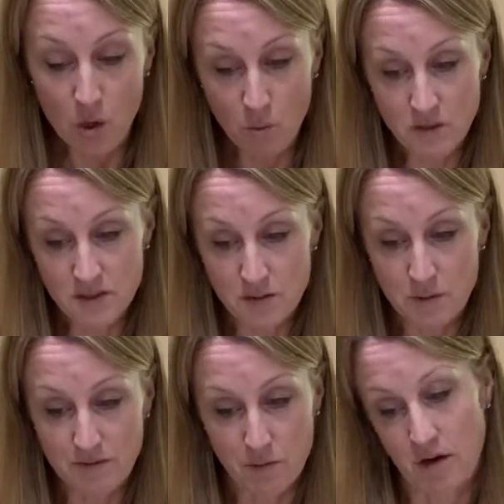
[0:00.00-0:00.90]
Once
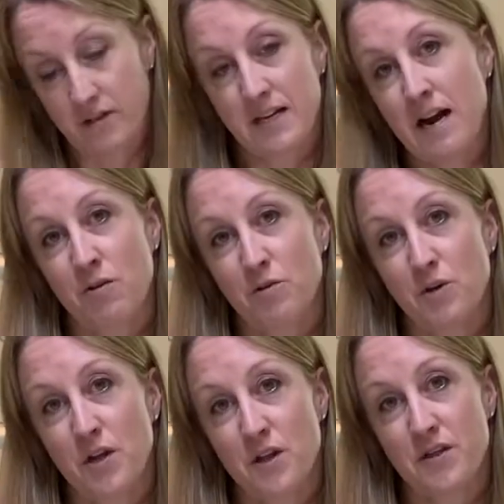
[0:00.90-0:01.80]
we've worked out
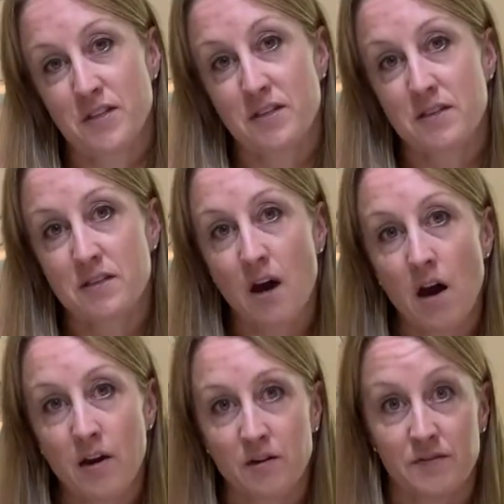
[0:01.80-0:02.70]
the
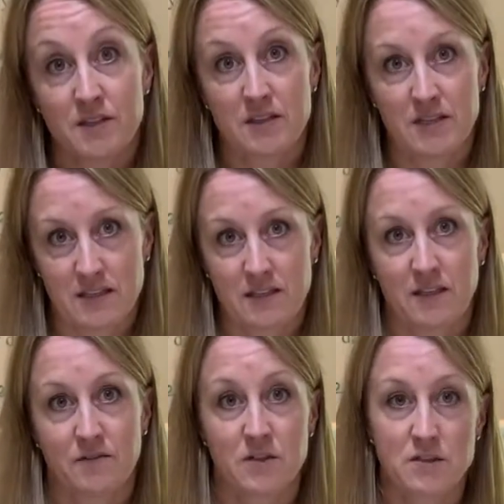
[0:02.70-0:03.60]
style of the setting
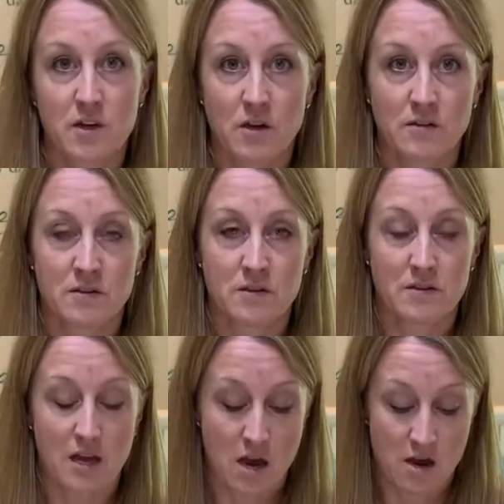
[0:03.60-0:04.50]
of the stones,